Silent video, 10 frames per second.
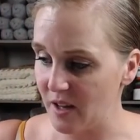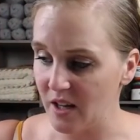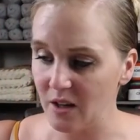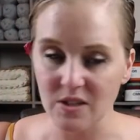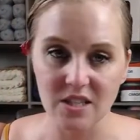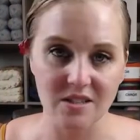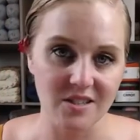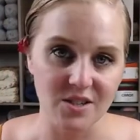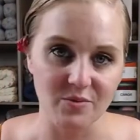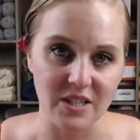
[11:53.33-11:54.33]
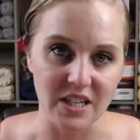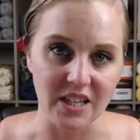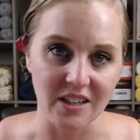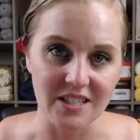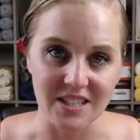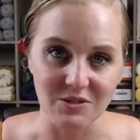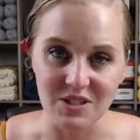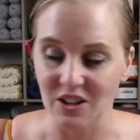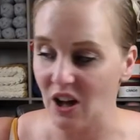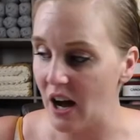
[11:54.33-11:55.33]
it was just ridiculous. It
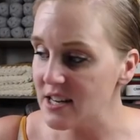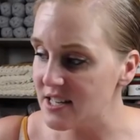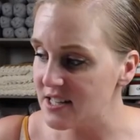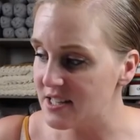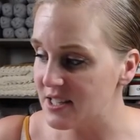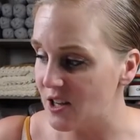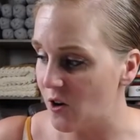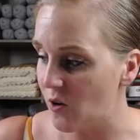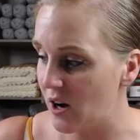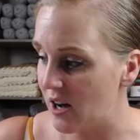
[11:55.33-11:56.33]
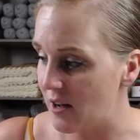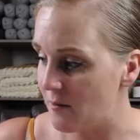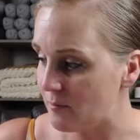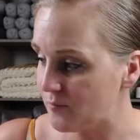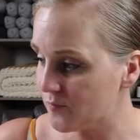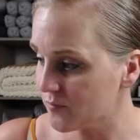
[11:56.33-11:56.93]
was a lot. So um,